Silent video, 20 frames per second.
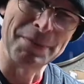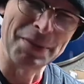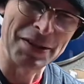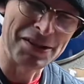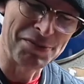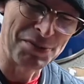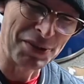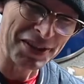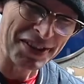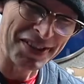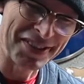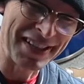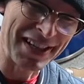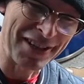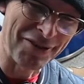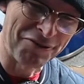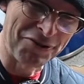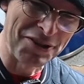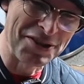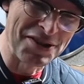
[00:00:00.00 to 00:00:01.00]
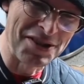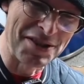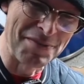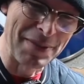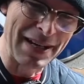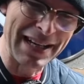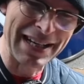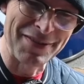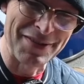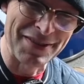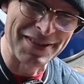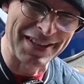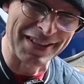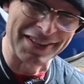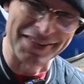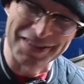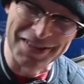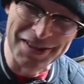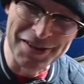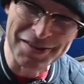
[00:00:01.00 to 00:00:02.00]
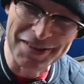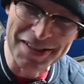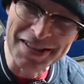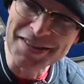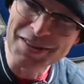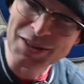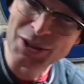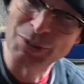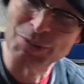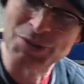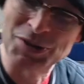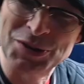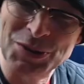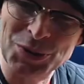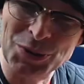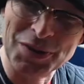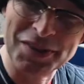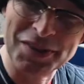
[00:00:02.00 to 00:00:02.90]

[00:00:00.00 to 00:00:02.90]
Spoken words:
because we could have sat at the front and the back of the taxi and used the intercom to talk